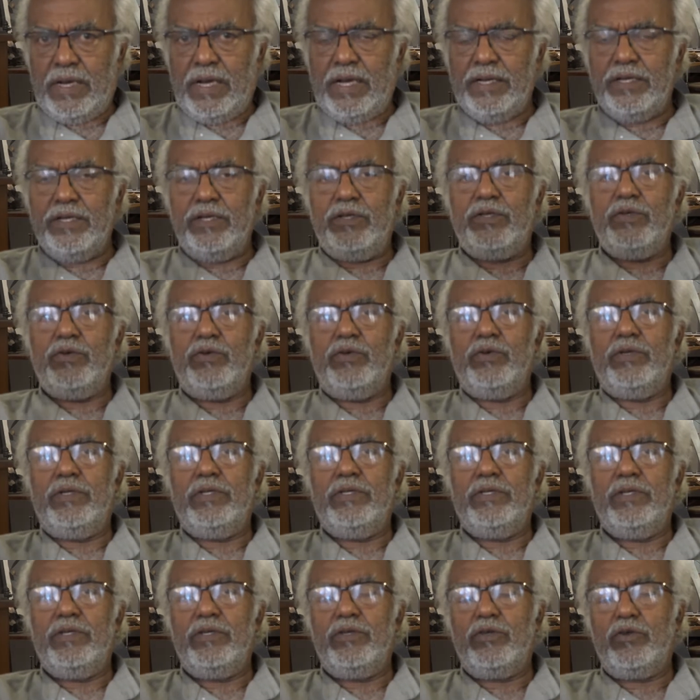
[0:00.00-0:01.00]
attitude
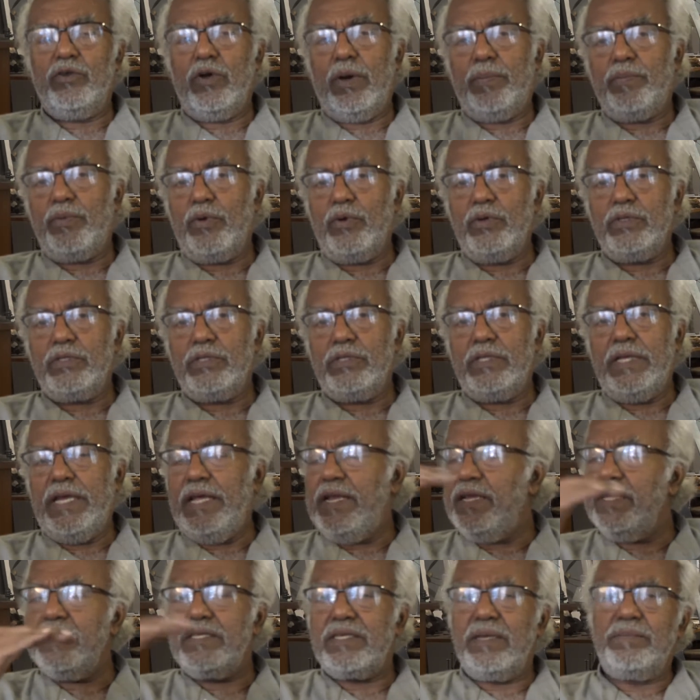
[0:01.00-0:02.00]
to approach
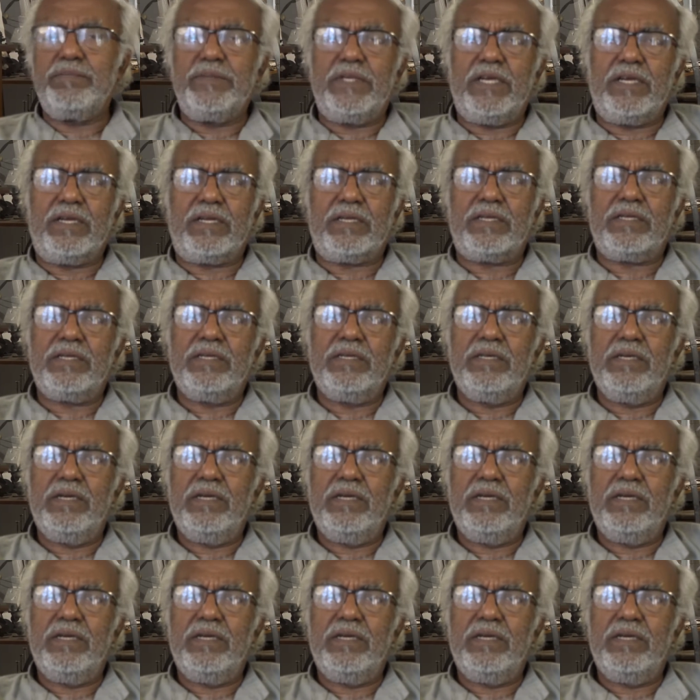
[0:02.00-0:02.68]
any subject.